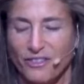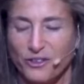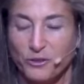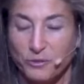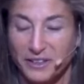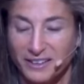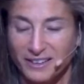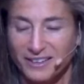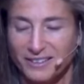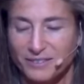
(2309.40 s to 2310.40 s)
The
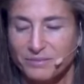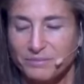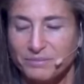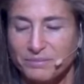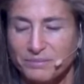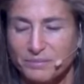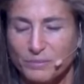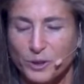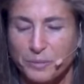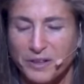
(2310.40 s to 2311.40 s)
Greek?
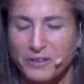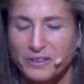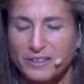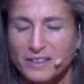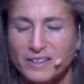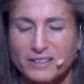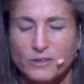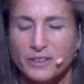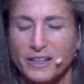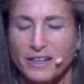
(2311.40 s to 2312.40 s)
Well, apparently he's
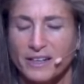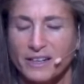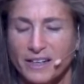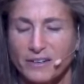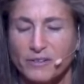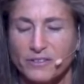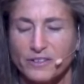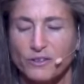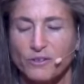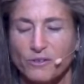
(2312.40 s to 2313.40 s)
going to inherit
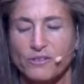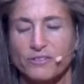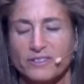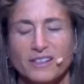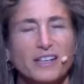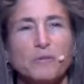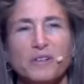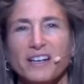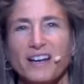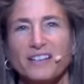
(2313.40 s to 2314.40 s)
the earth. Did
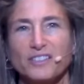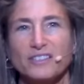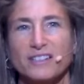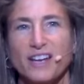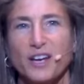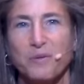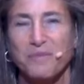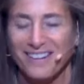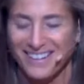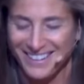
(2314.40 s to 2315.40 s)
anyone catch his name?